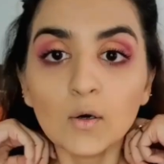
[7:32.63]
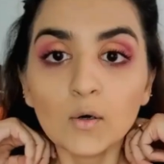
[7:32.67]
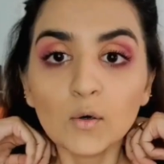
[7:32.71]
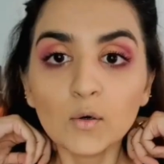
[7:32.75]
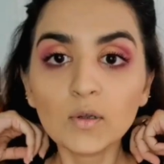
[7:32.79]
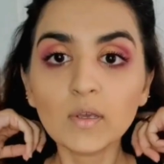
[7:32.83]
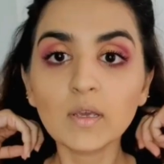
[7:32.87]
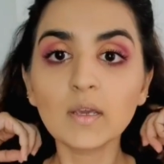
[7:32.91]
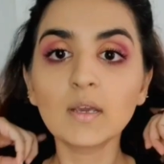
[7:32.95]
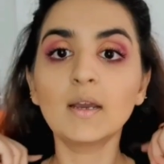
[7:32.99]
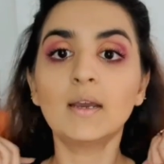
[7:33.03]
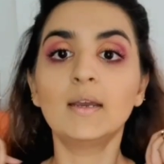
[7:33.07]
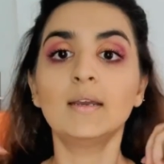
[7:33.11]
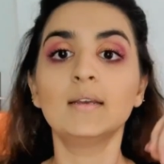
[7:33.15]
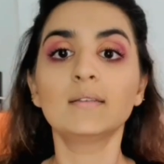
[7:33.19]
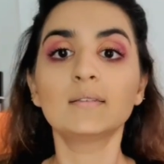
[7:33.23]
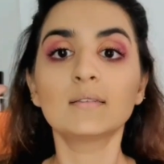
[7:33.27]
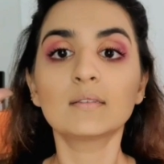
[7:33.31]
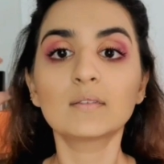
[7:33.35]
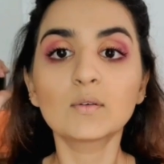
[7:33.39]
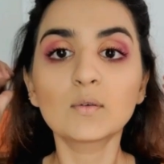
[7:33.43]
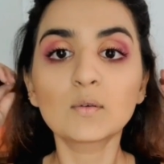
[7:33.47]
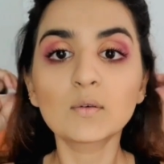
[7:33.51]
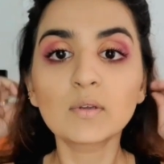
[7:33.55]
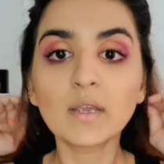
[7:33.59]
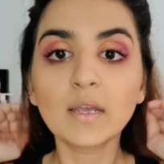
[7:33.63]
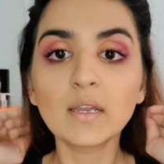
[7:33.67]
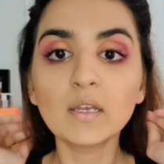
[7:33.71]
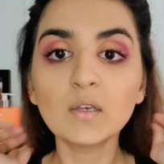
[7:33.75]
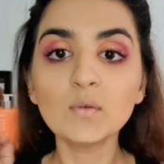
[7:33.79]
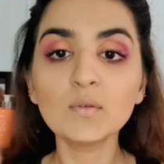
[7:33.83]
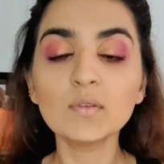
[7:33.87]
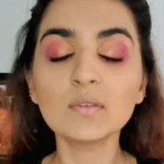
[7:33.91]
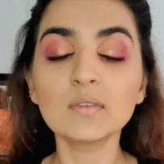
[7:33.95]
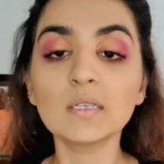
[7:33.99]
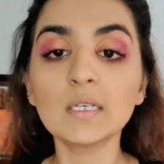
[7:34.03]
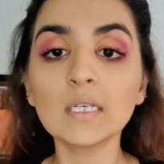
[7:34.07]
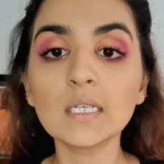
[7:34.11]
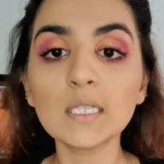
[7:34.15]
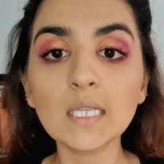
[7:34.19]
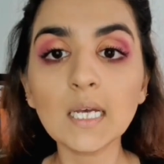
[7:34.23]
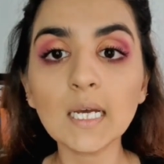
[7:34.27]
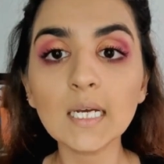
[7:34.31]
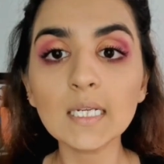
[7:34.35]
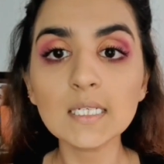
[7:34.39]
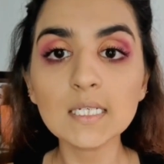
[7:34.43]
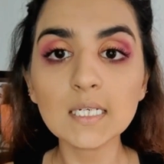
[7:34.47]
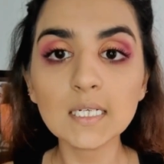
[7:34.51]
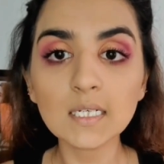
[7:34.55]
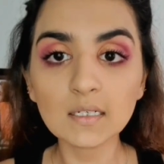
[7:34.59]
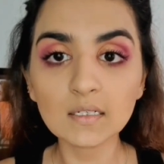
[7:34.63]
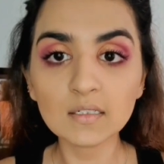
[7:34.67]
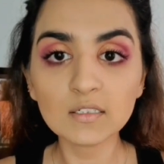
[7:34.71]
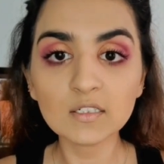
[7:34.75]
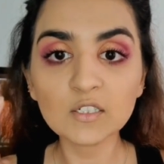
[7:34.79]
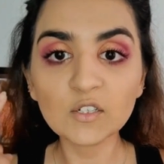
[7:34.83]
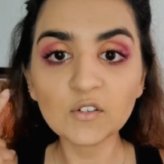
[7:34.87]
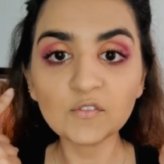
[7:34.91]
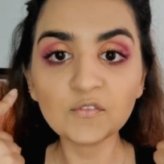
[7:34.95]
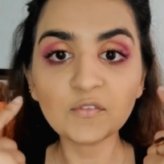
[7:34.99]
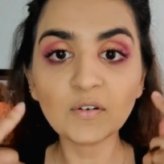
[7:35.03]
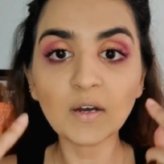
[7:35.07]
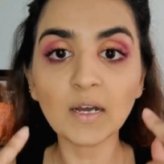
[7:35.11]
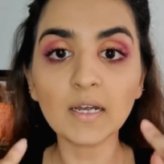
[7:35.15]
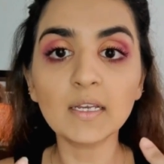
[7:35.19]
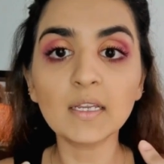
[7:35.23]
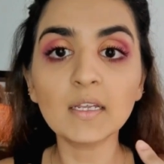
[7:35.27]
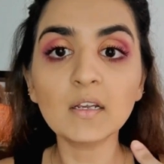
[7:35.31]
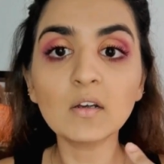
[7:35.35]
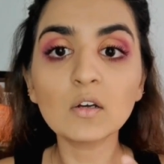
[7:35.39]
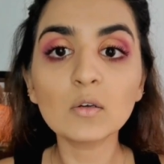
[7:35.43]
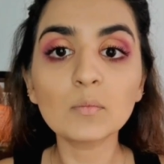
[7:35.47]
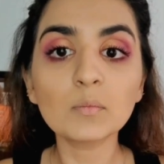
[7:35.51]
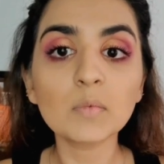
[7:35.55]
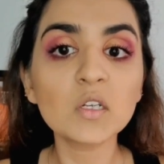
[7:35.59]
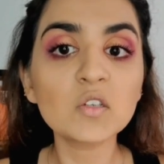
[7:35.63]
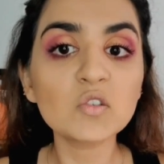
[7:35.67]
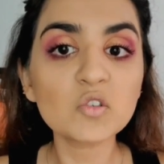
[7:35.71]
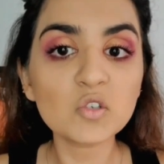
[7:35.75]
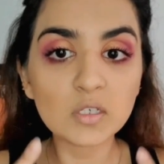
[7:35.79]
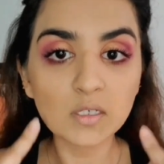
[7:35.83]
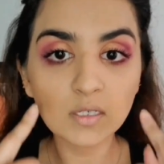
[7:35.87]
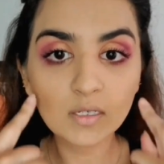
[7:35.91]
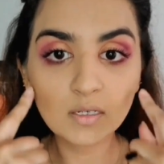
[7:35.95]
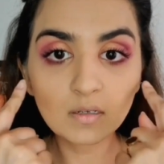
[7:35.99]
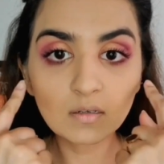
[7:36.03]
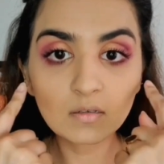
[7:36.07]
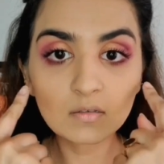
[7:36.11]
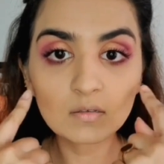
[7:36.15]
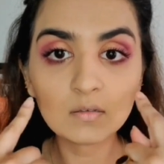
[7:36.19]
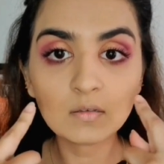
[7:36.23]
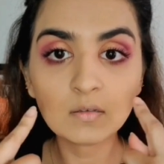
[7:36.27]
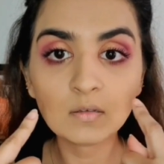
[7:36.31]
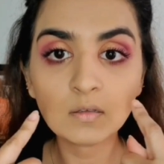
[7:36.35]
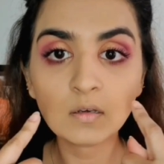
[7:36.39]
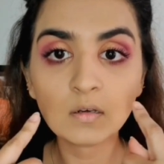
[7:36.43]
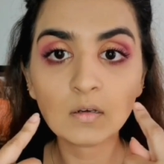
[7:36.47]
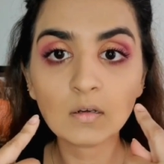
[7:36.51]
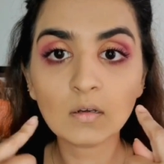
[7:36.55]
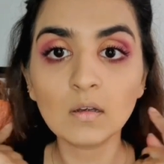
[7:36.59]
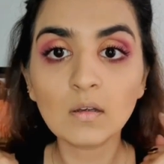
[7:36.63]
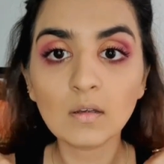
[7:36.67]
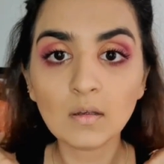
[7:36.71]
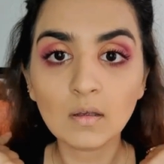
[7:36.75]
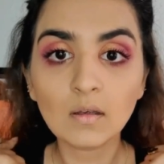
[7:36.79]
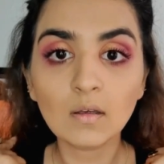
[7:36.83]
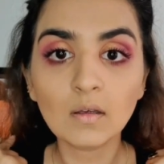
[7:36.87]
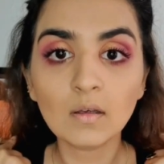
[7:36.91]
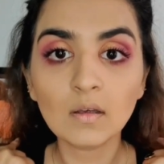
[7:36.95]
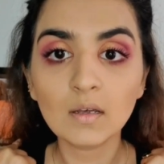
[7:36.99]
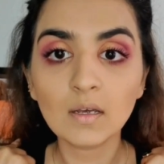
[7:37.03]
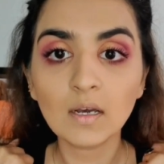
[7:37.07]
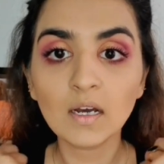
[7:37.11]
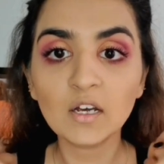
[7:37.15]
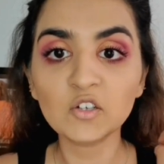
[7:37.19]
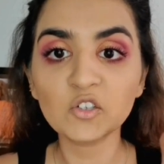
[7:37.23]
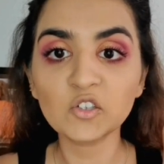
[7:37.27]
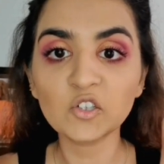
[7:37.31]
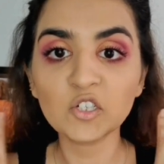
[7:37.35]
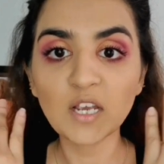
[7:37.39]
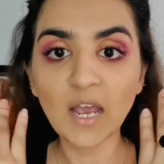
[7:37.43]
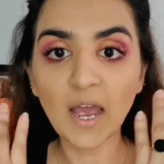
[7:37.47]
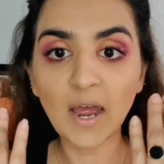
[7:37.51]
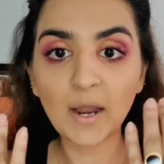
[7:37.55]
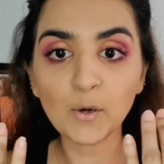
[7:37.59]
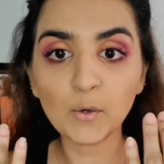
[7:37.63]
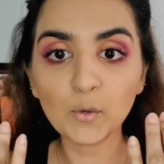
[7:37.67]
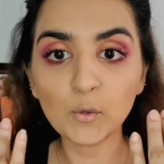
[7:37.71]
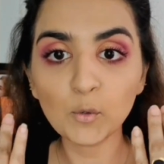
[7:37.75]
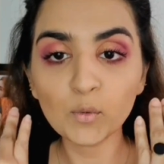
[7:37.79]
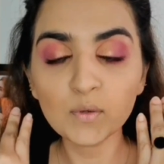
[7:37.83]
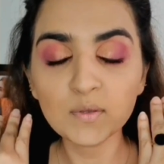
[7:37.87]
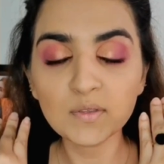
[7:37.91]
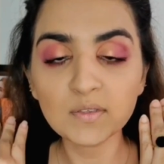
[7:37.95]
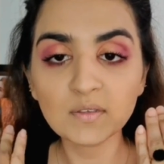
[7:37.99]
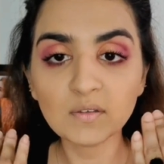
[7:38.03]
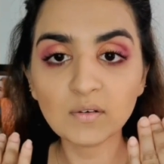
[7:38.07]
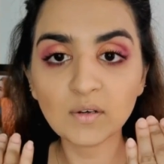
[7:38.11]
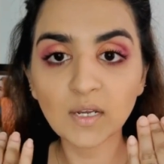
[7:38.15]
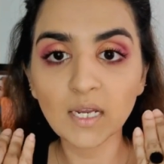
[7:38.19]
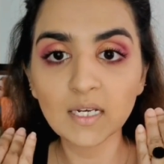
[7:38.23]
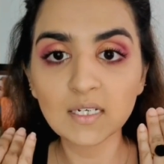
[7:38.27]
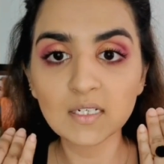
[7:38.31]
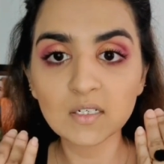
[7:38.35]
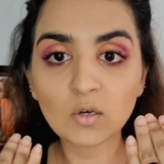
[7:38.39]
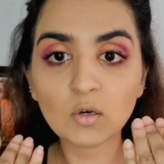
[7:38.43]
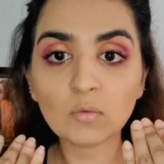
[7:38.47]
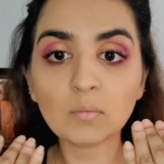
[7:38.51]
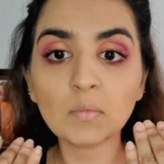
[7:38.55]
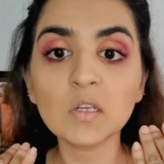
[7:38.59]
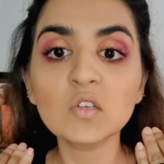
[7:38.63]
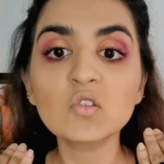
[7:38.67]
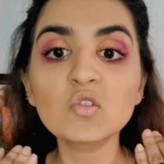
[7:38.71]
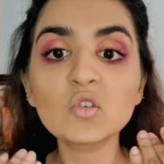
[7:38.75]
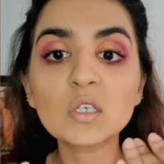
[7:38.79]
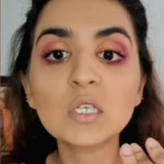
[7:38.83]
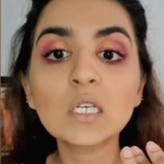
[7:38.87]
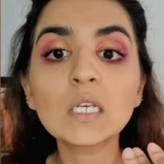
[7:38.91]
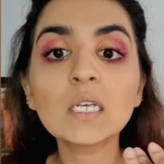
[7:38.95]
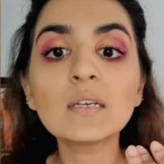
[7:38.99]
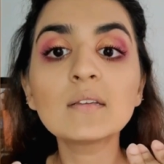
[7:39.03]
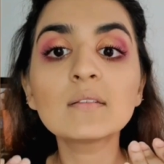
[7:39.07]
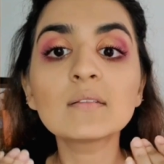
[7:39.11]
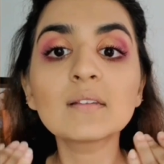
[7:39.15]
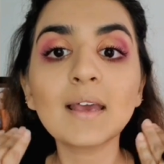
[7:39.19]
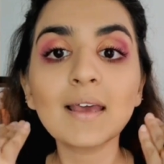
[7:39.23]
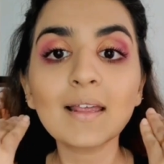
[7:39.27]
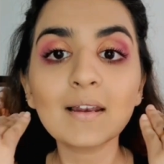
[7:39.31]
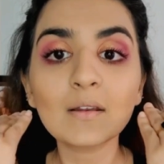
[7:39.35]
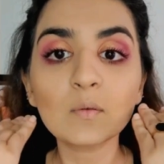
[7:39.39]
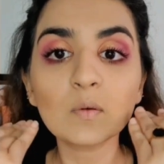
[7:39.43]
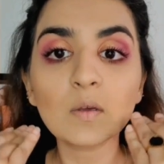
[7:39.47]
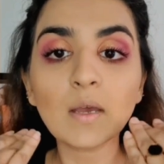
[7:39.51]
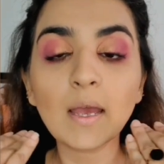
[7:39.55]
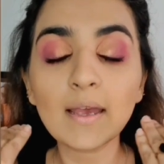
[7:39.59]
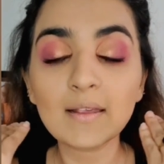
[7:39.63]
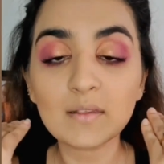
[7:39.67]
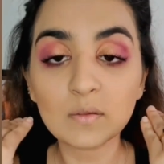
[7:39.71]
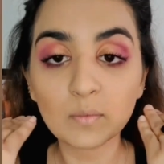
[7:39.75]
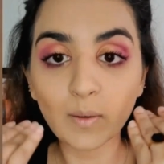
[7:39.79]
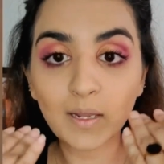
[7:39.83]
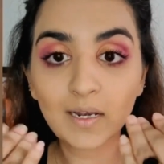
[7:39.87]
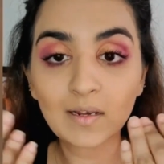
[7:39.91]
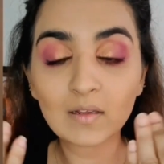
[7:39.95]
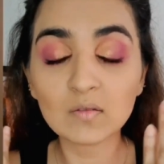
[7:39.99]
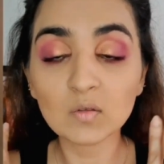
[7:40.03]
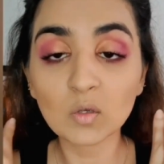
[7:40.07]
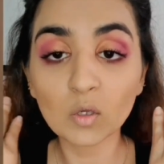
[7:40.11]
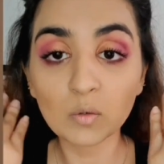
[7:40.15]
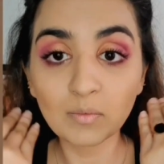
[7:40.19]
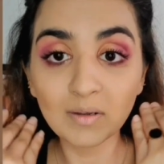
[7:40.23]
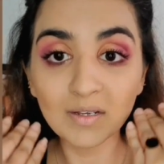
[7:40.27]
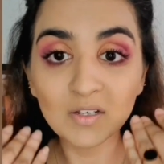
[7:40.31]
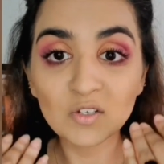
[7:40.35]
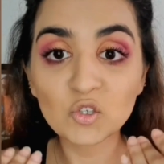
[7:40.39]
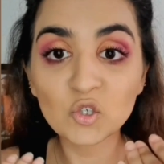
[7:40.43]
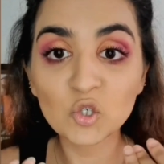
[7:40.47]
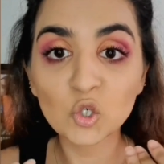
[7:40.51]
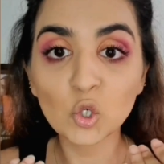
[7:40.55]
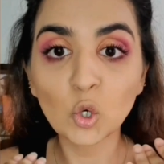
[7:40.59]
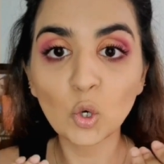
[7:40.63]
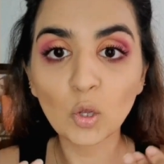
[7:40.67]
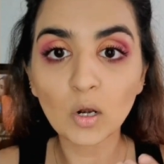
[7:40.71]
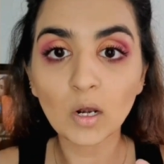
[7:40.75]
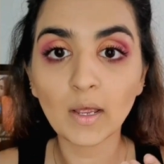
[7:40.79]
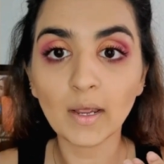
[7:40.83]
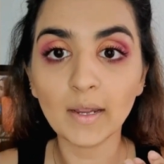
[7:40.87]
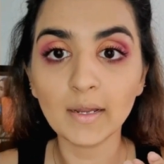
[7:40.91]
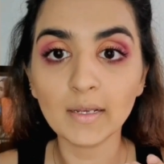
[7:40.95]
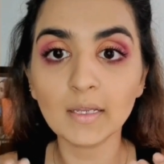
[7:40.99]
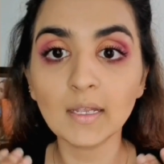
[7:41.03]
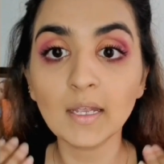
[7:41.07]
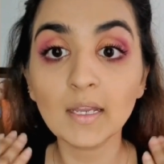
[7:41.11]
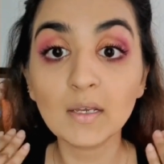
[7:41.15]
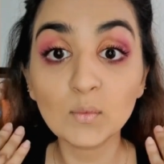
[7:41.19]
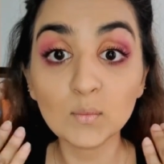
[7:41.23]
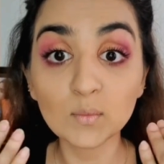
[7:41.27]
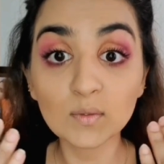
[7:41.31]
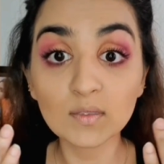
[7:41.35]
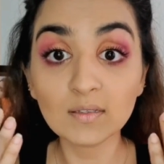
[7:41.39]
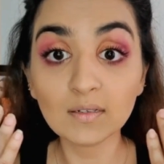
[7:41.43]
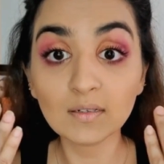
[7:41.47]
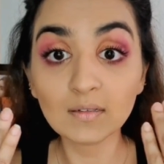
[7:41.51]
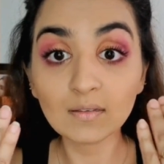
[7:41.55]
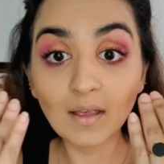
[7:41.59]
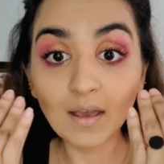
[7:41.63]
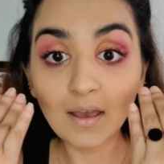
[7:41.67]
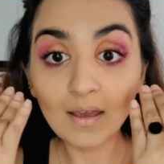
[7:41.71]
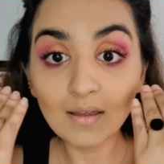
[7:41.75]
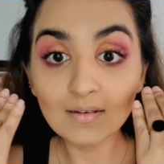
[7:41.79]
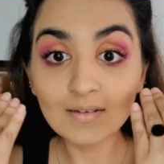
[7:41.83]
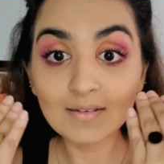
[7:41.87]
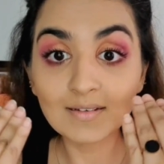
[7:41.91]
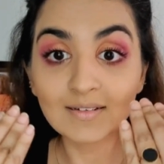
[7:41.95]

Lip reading: Okay guys, so can you see that defining on my cheeks? A shadow is created on my cheeks as well as on my jawline. Can you see that?